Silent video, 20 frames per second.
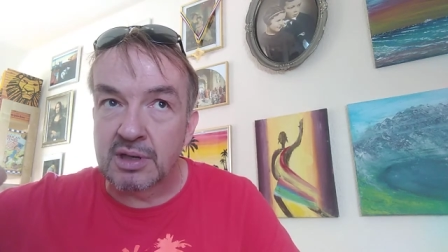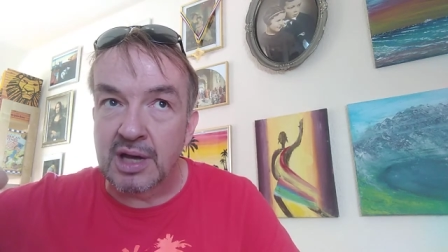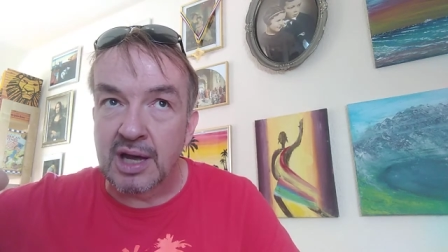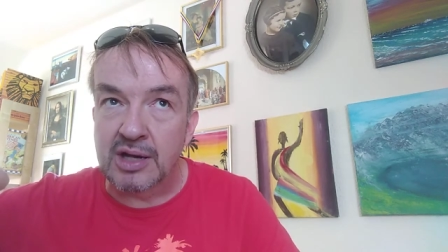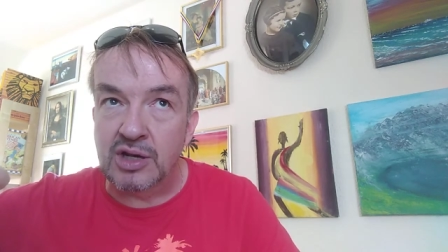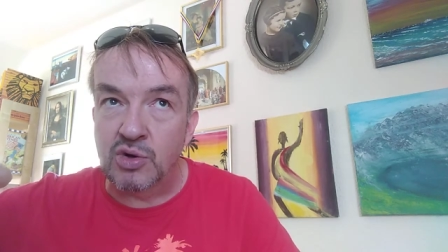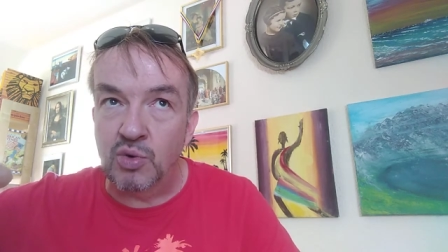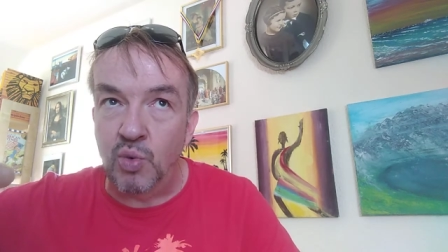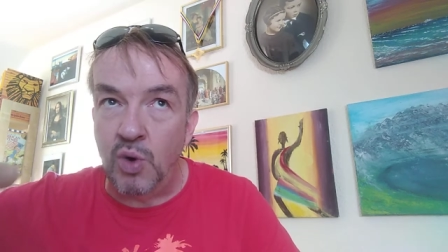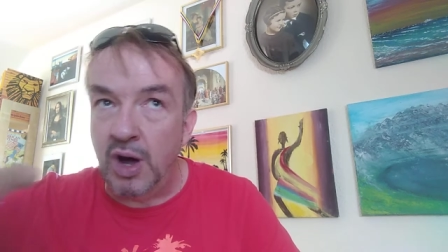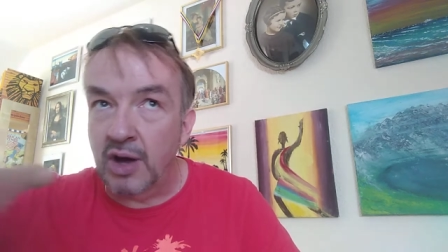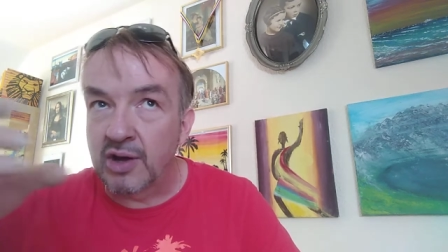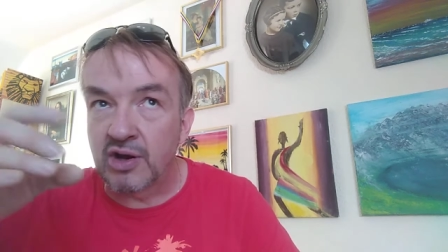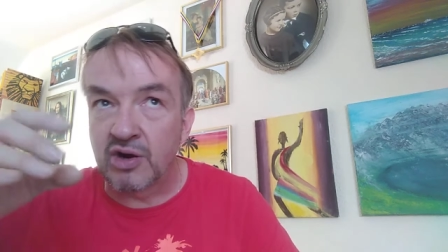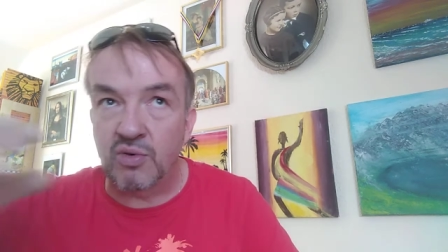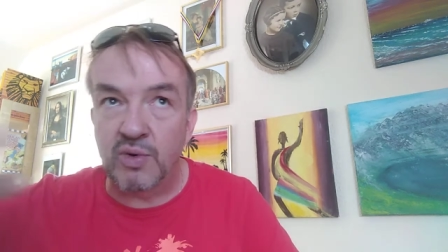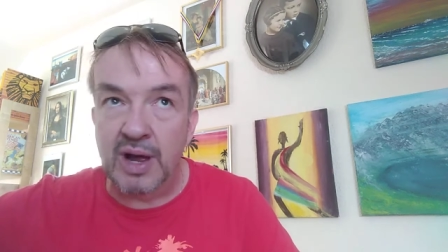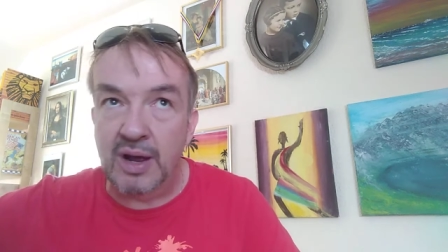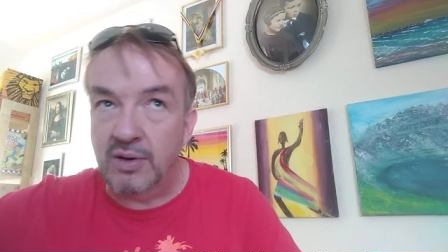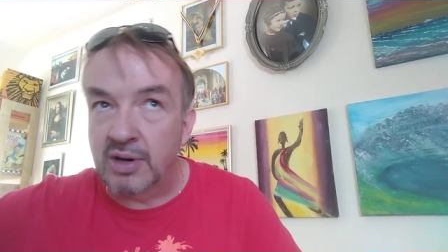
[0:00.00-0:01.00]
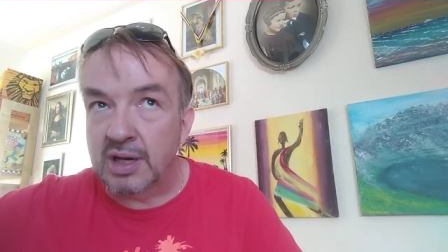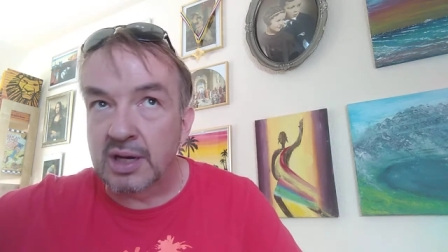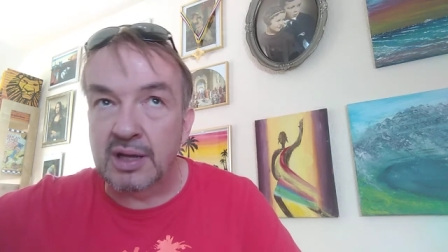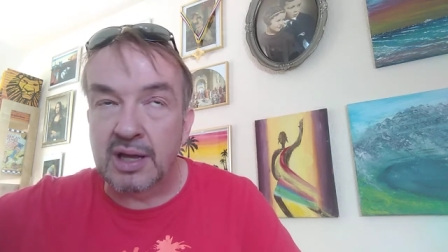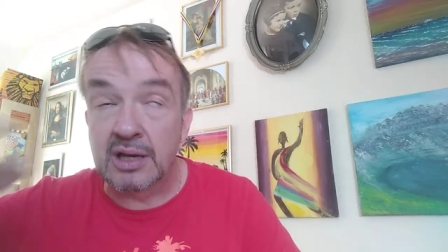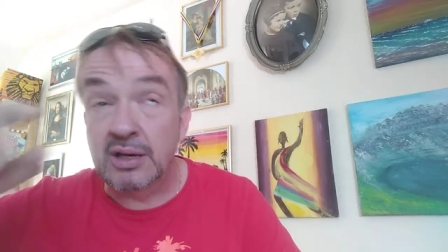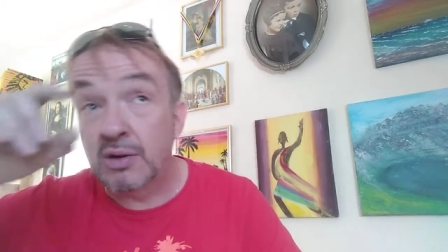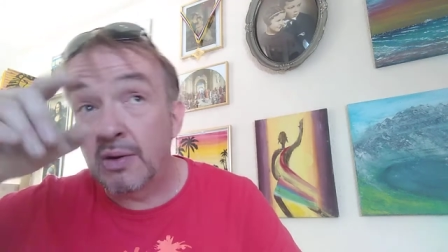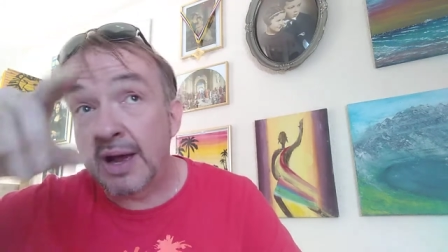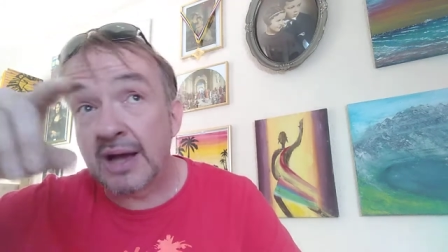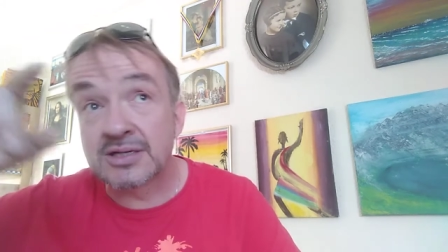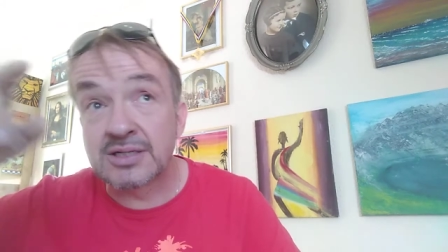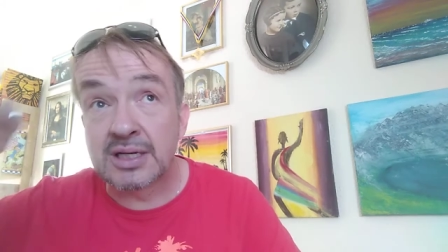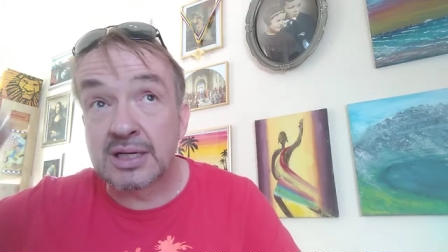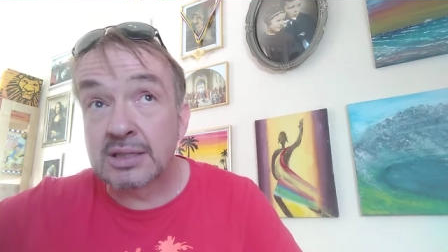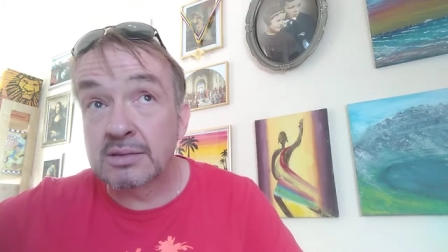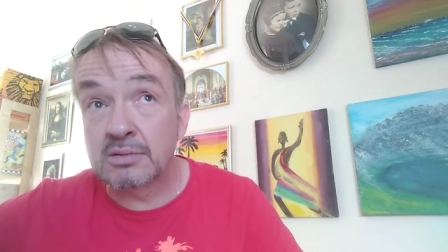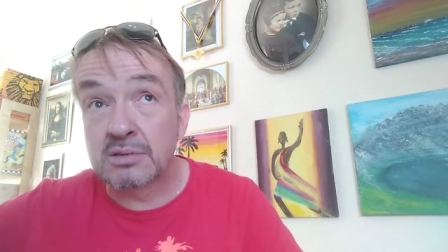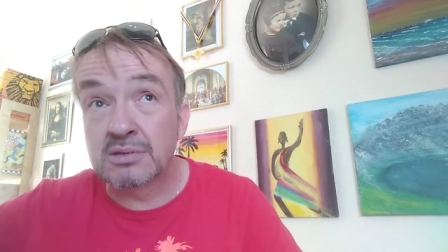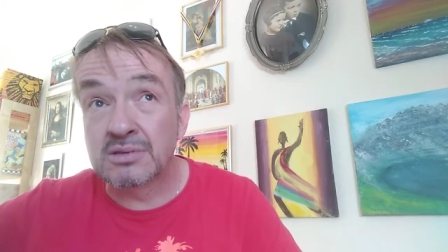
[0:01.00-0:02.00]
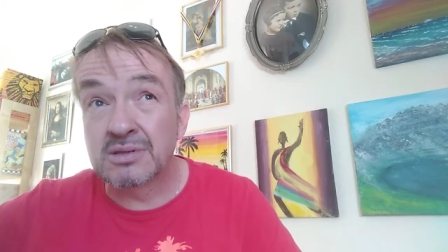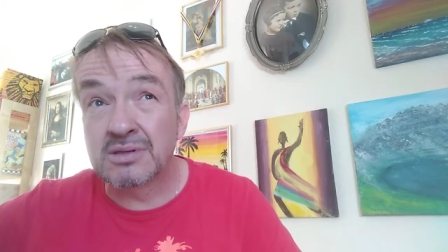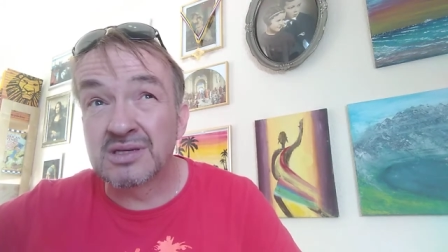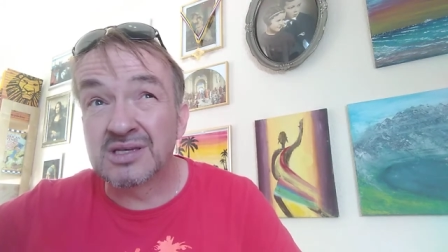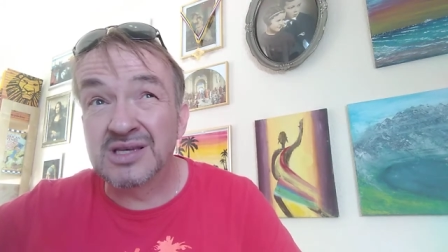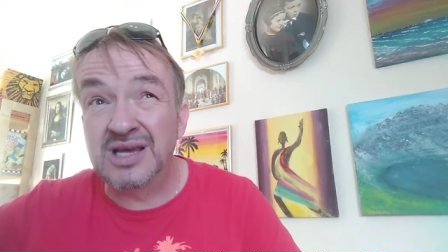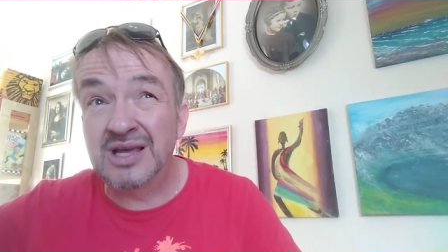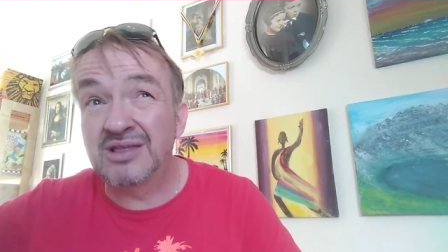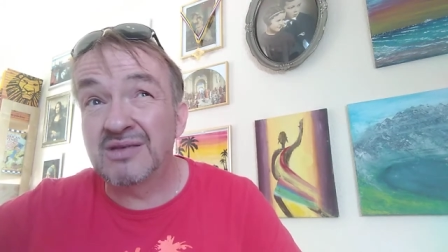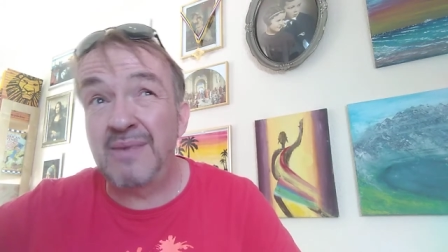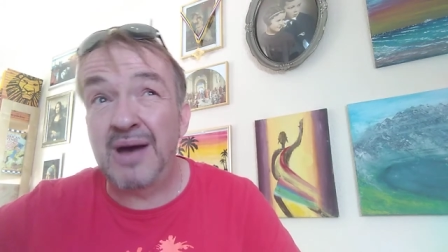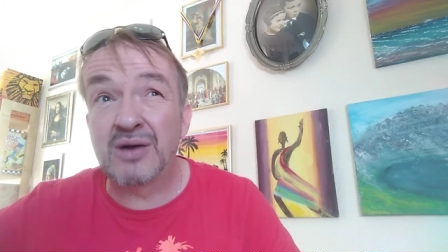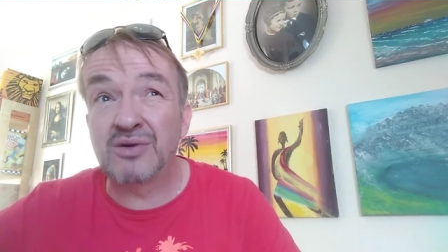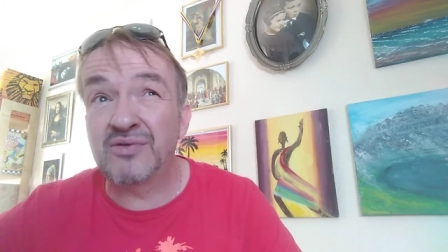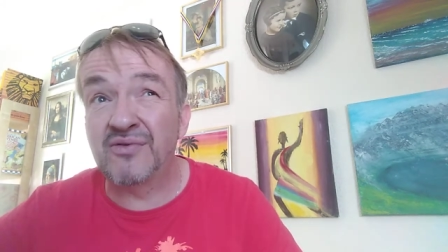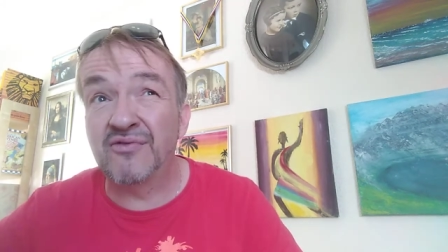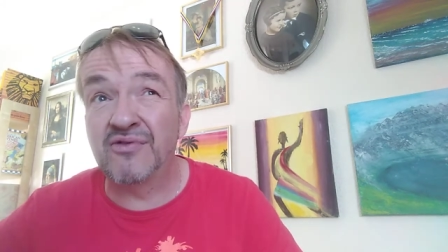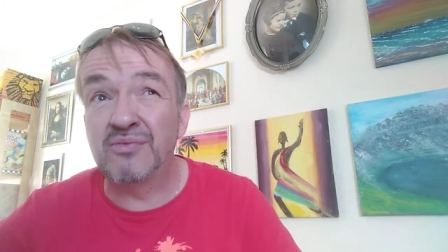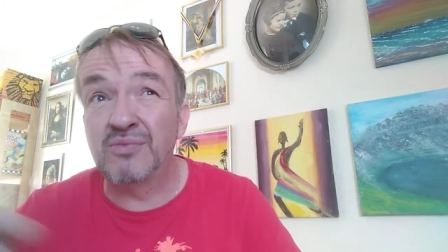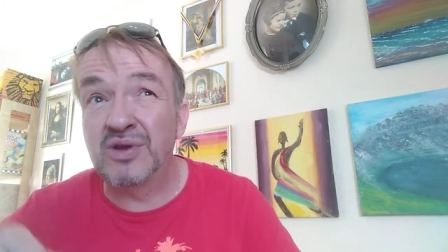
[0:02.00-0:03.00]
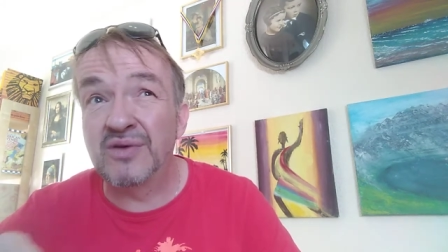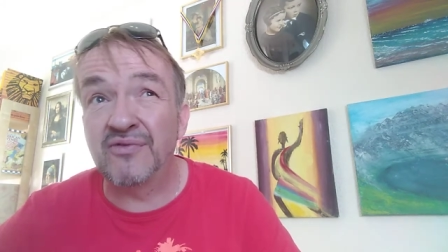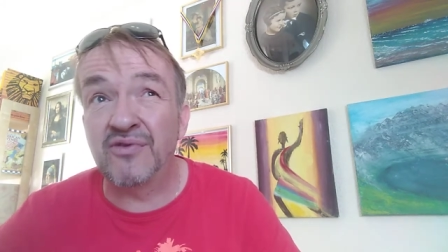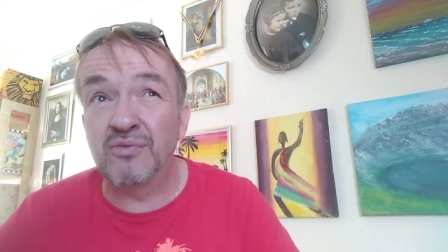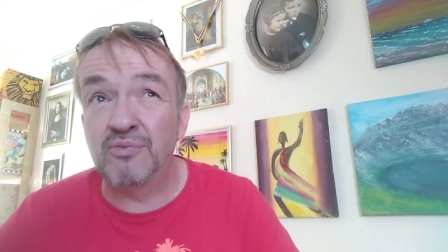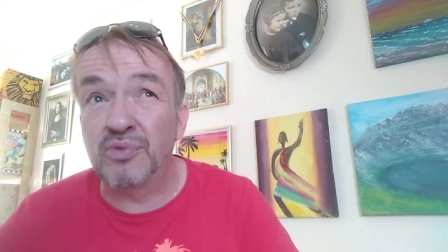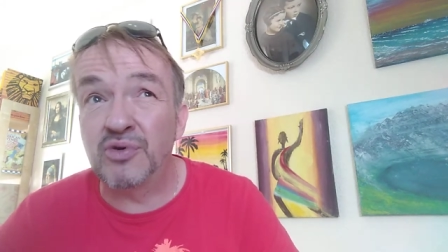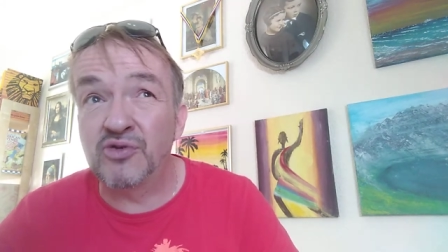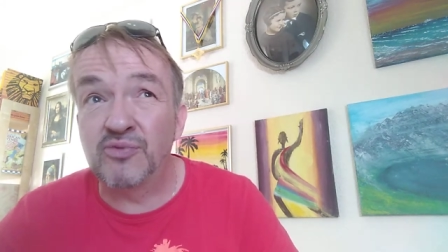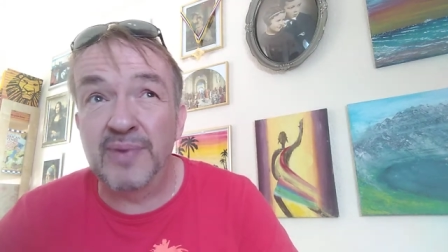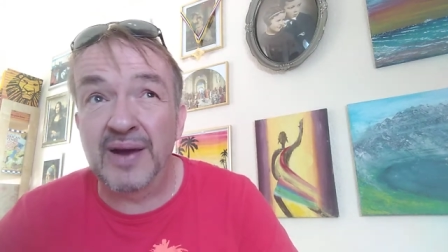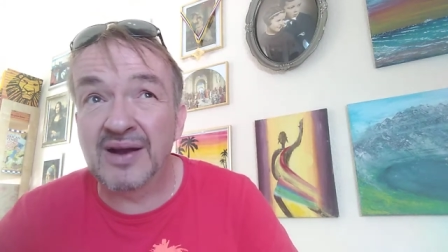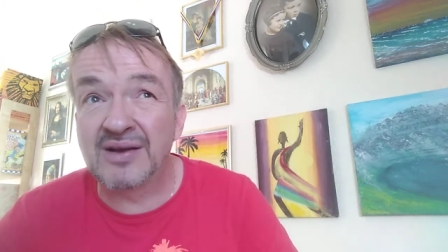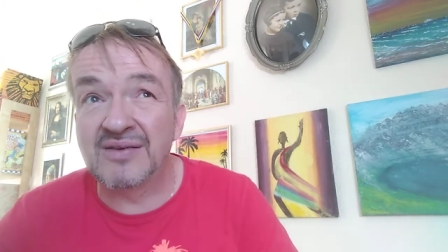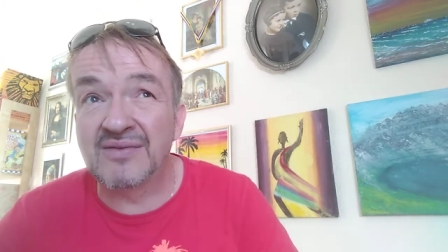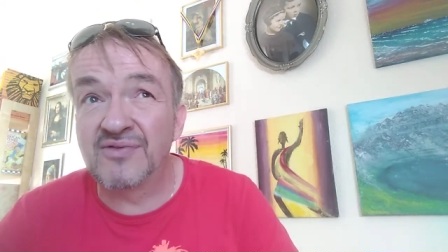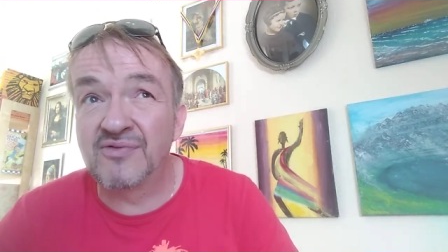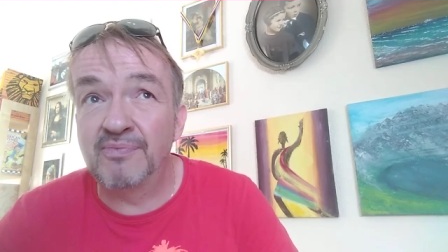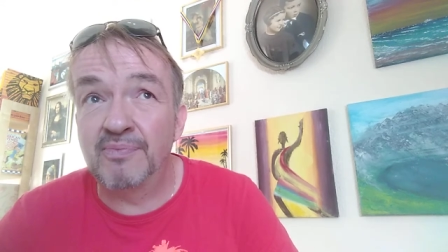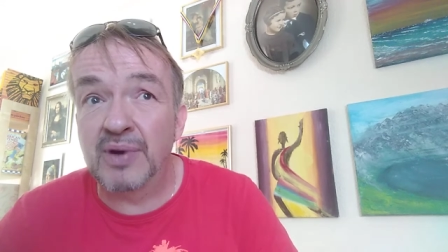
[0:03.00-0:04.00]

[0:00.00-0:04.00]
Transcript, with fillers: and you're walking around it, and you're actually seeing the mountain from different perspectives,